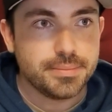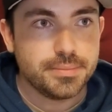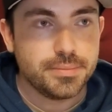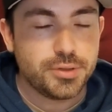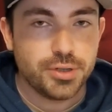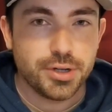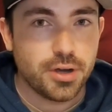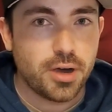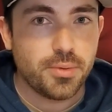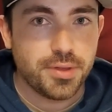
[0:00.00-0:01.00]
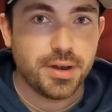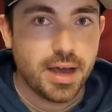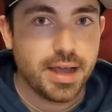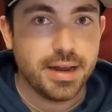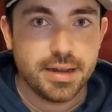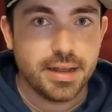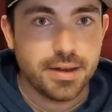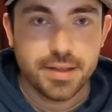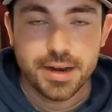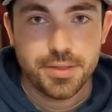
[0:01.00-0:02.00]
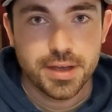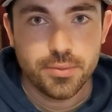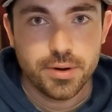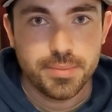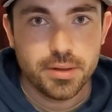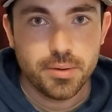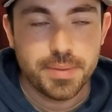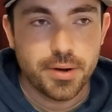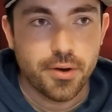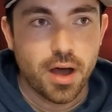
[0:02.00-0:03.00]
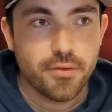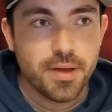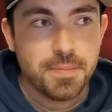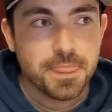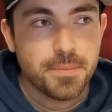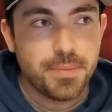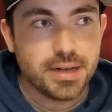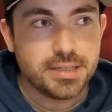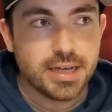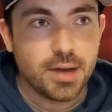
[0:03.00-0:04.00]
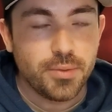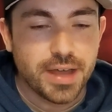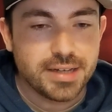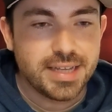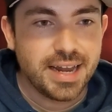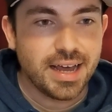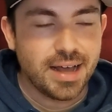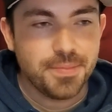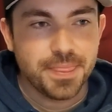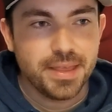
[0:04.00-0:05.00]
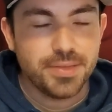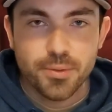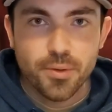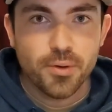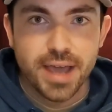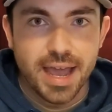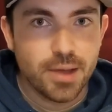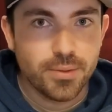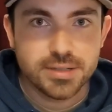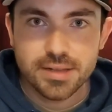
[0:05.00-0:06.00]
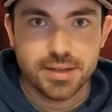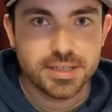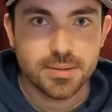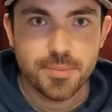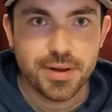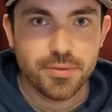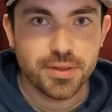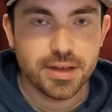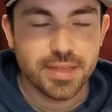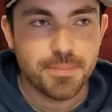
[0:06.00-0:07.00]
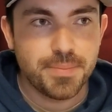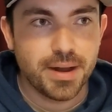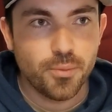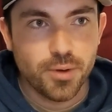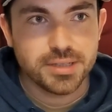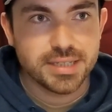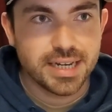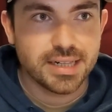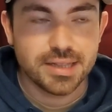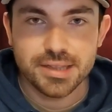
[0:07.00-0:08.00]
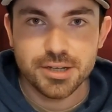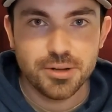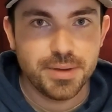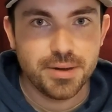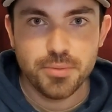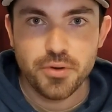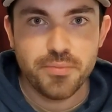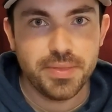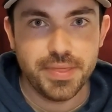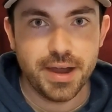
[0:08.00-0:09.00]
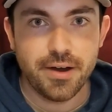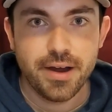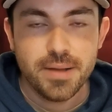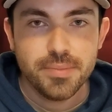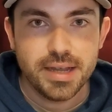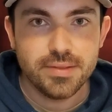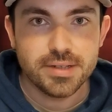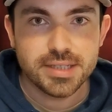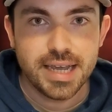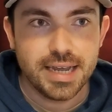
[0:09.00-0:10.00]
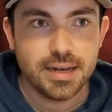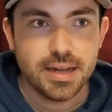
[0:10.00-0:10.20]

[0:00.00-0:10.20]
Should have gone with a 9, and then I think I would have been a little better off. But with that 10, they were okay once I laced them up and everything like that. But I was getting a little bit of movement there in the skate.